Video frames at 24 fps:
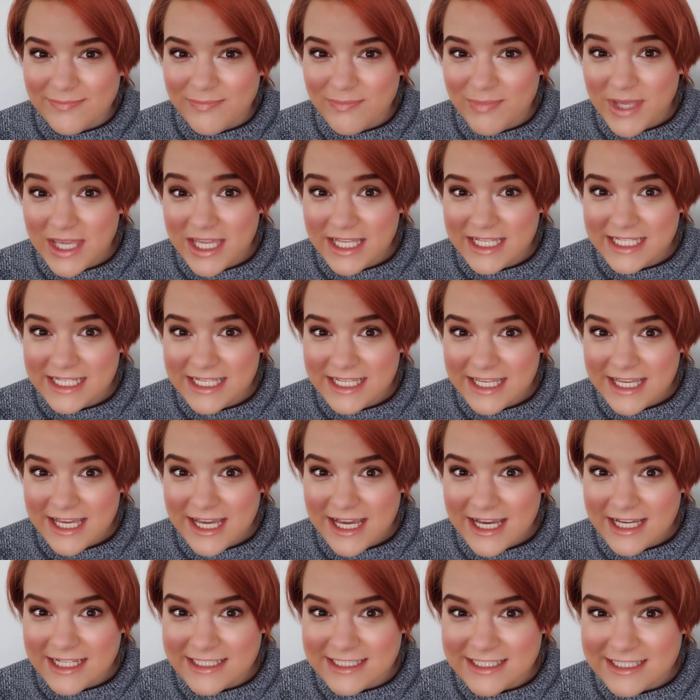
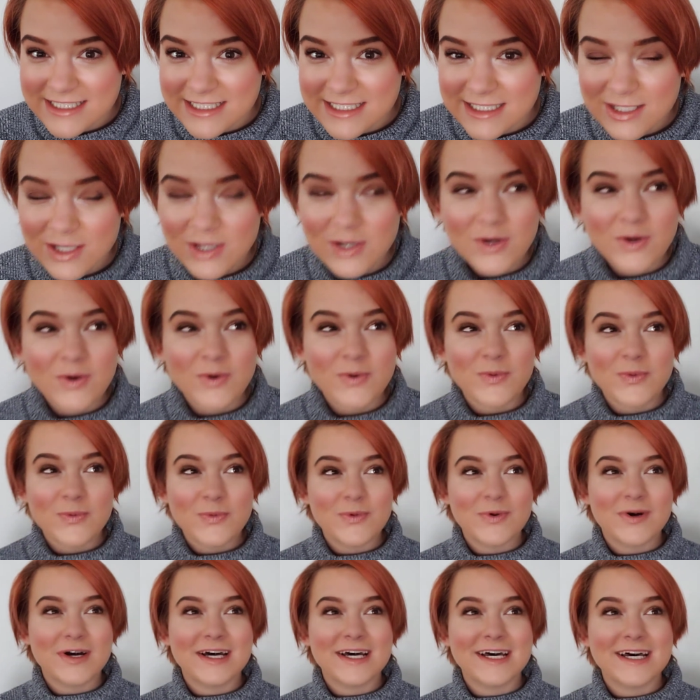BTS!
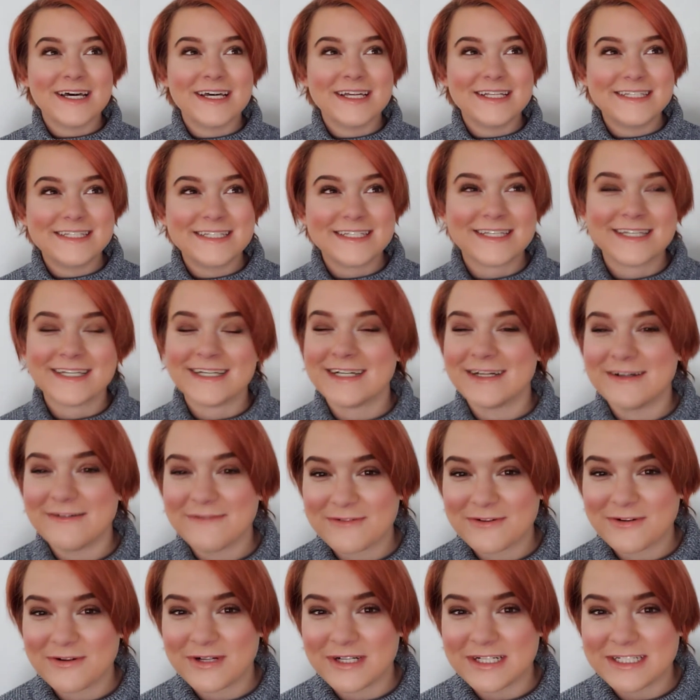What?
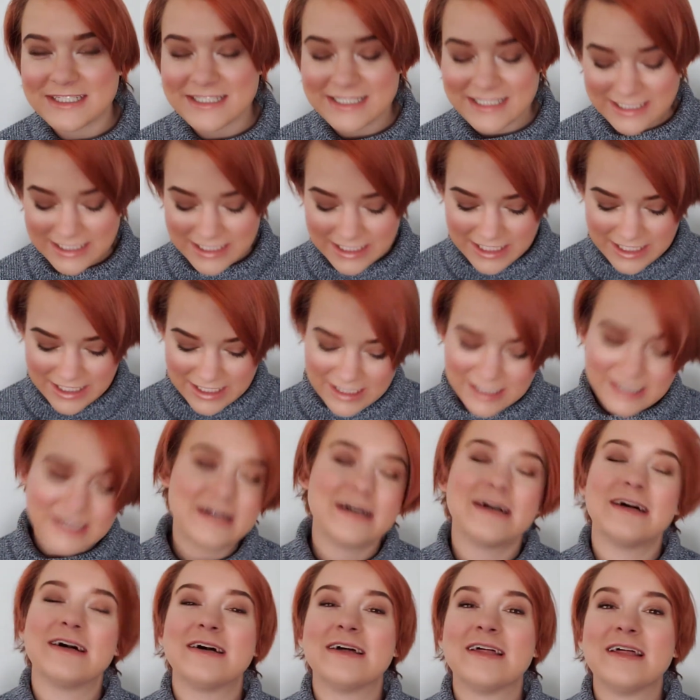Of course.
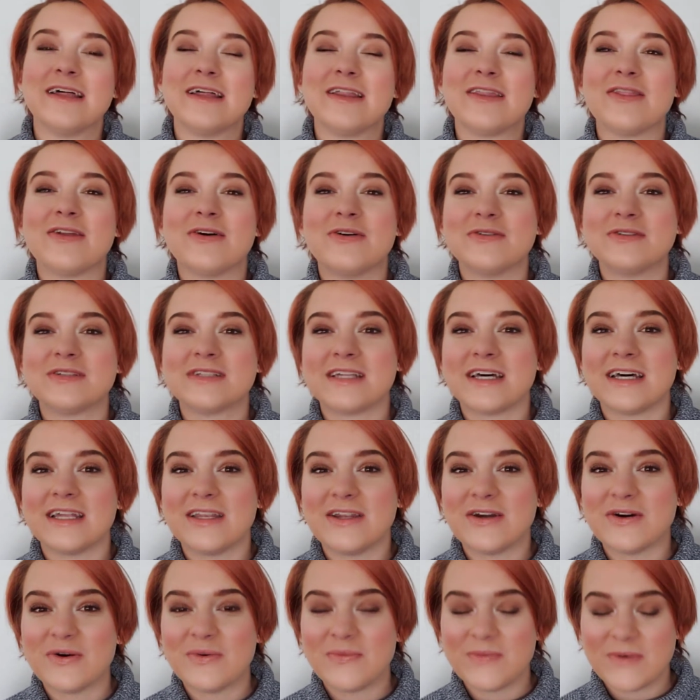Those that
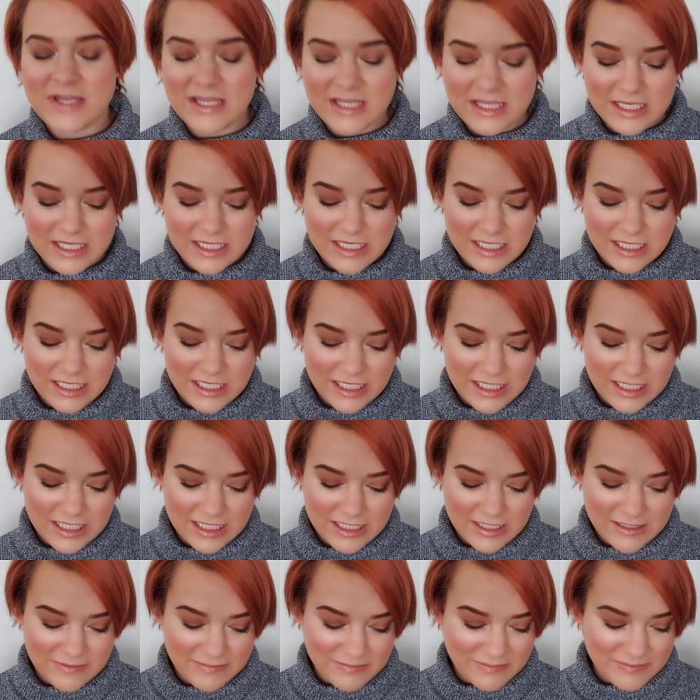know me
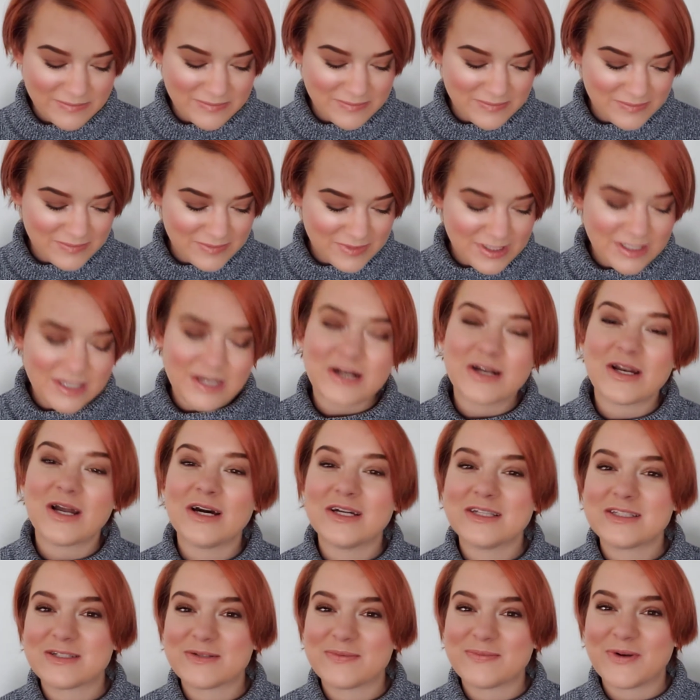are
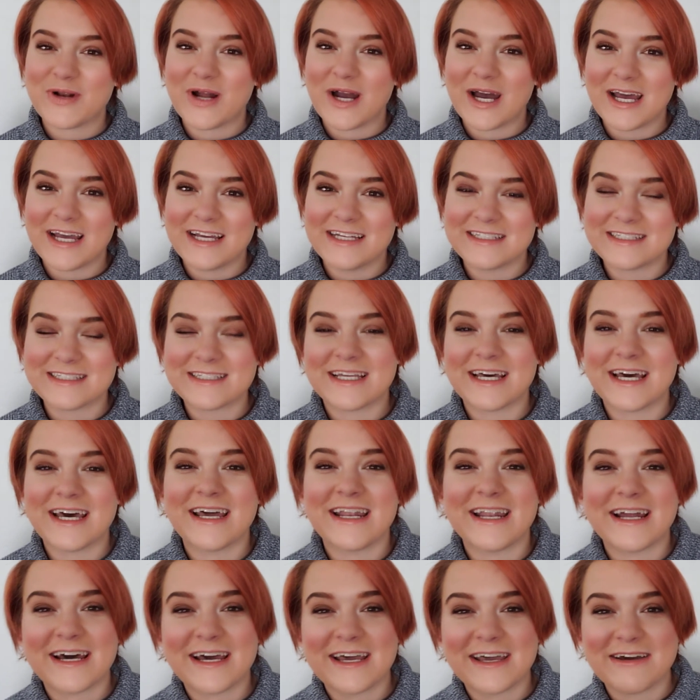not surprised
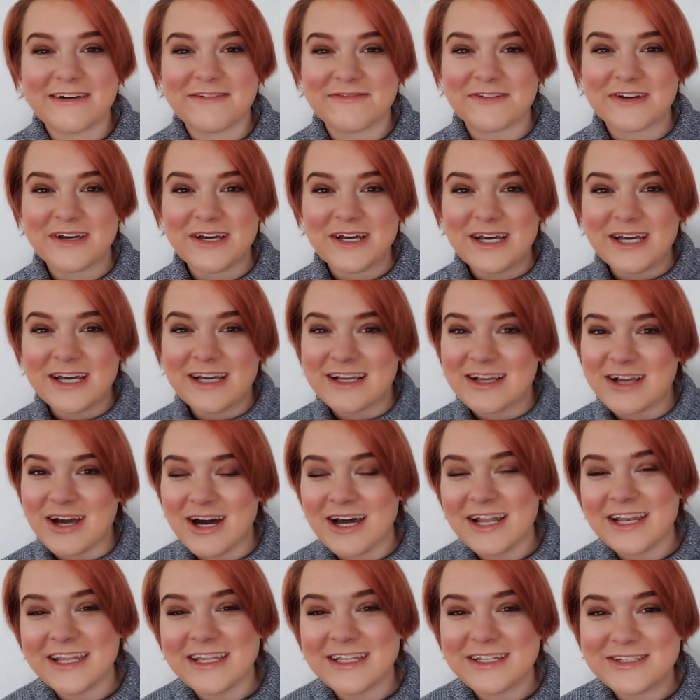that I have
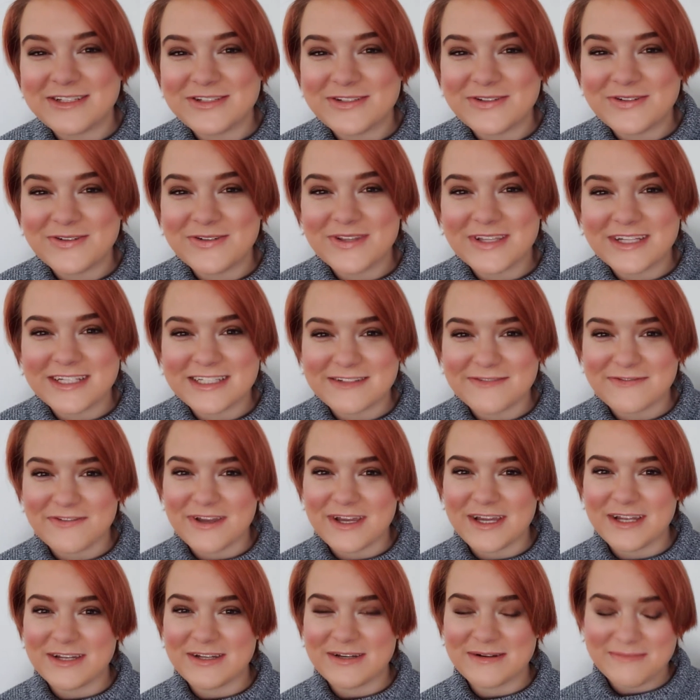gotten into this
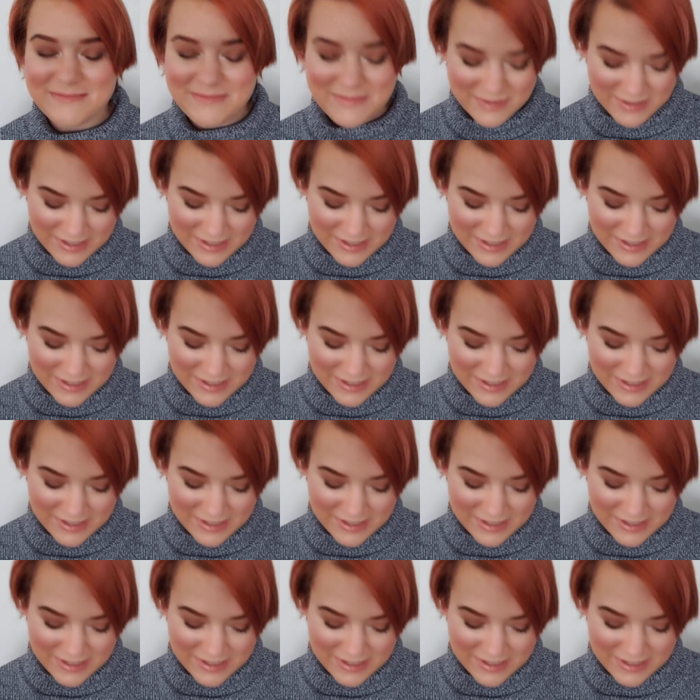fandom.